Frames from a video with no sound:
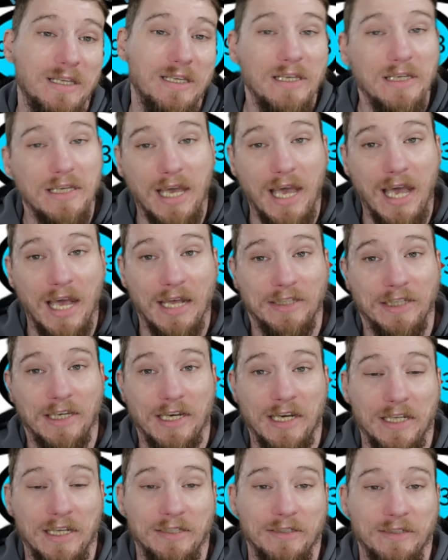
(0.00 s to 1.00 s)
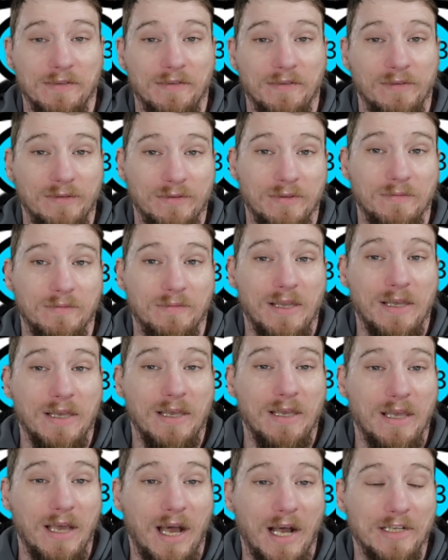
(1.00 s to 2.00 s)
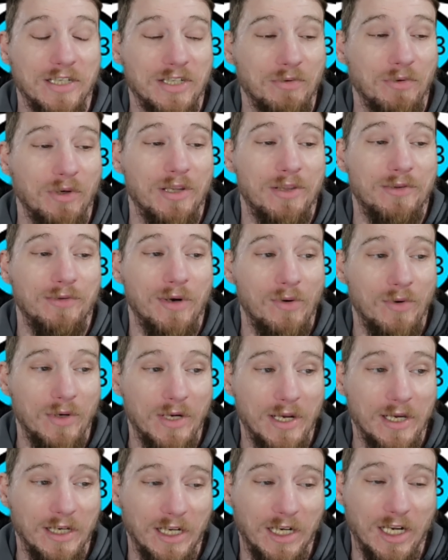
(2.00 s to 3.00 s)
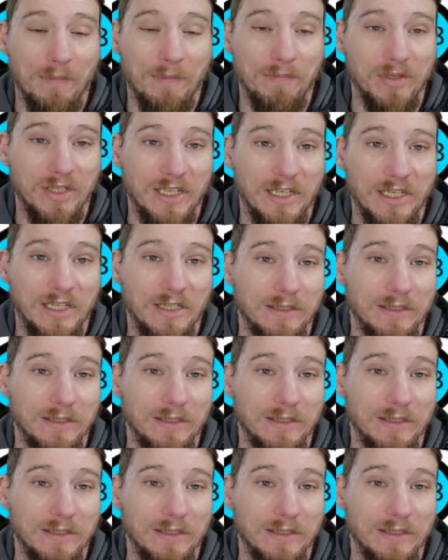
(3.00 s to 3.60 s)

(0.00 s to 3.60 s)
And then I just want to throw in a company